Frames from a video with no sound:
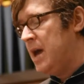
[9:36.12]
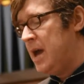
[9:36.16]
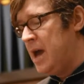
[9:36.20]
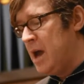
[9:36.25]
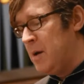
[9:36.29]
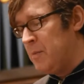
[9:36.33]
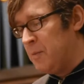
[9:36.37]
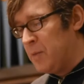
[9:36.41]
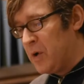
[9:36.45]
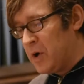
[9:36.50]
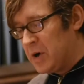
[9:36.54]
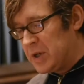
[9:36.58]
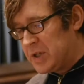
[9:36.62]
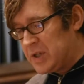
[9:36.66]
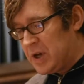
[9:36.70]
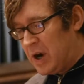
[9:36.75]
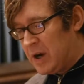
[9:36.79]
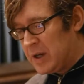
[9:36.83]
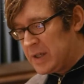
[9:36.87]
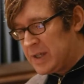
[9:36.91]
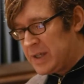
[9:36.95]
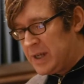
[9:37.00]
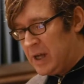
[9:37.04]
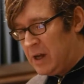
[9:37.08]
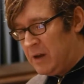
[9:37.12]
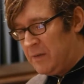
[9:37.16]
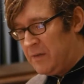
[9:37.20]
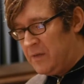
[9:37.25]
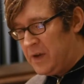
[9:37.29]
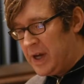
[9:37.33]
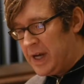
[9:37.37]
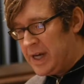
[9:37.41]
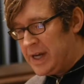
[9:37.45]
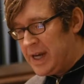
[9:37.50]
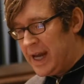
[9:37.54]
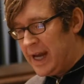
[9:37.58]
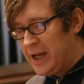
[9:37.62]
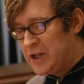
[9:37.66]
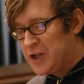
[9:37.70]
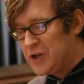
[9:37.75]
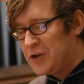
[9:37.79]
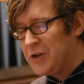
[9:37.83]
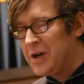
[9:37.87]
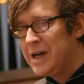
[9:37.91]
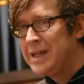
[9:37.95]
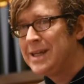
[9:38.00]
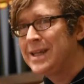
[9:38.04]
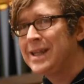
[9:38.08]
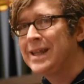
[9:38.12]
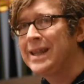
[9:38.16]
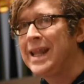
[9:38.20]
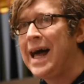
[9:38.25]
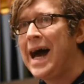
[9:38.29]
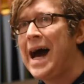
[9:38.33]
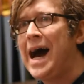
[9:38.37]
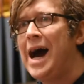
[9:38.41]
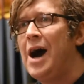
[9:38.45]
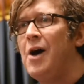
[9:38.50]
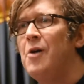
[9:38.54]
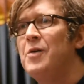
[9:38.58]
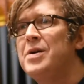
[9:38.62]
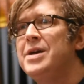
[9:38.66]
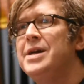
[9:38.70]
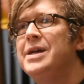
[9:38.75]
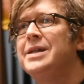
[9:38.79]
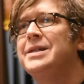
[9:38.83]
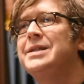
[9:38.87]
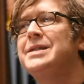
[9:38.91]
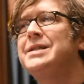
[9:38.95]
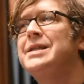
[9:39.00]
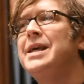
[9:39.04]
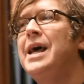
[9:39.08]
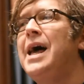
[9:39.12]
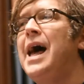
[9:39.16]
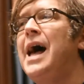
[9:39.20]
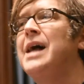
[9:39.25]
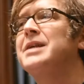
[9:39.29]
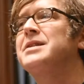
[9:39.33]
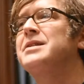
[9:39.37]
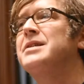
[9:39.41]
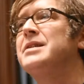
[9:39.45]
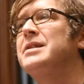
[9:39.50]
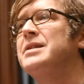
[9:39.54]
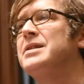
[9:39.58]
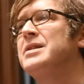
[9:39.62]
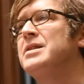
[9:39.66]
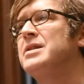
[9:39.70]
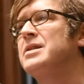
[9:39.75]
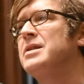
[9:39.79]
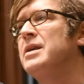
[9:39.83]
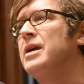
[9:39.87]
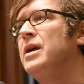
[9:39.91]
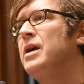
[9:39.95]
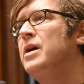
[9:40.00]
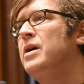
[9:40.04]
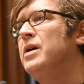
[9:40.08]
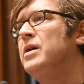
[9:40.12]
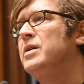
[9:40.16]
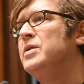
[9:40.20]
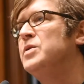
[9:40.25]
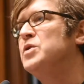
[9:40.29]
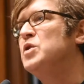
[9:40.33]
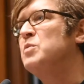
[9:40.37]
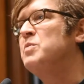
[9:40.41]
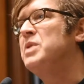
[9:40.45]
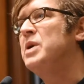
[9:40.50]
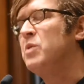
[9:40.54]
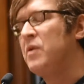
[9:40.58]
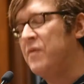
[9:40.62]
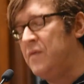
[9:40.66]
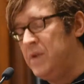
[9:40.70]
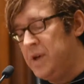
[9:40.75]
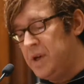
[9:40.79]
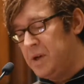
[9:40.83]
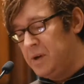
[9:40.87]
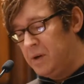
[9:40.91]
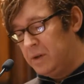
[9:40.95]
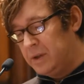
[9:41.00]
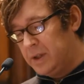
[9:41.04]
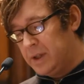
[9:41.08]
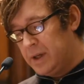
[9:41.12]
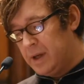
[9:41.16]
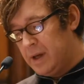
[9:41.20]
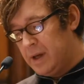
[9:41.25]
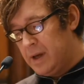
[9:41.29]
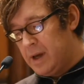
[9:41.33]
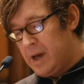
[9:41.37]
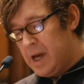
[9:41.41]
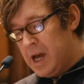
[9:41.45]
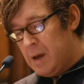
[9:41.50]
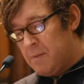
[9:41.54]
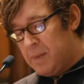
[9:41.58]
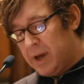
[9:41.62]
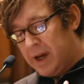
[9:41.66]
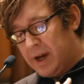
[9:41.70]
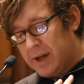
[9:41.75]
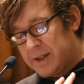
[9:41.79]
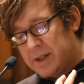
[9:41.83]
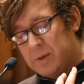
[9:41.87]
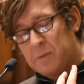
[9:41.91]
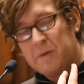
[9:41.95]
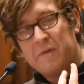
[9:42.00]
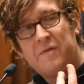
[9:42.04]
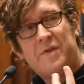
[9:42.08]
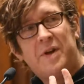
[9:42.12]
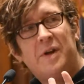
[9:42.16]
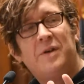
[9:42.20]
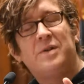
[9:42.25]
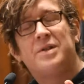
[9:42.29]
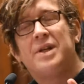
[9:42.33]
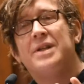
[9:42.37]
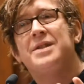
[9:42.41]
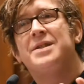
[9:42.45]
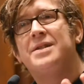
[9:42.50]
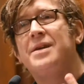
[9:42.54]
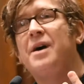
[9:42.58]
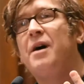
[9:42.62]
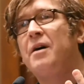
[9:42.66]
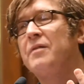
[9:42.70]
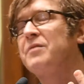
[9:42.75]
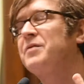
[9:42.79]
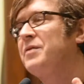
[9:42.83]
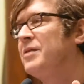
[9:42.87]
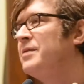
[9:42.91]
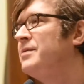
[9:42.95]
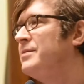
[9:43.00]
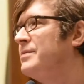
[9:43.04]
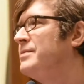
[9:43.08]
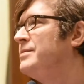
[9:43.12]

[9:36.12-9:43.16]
immerse ourselves in nature, and allow its essence to be revealed, because it reveals itself.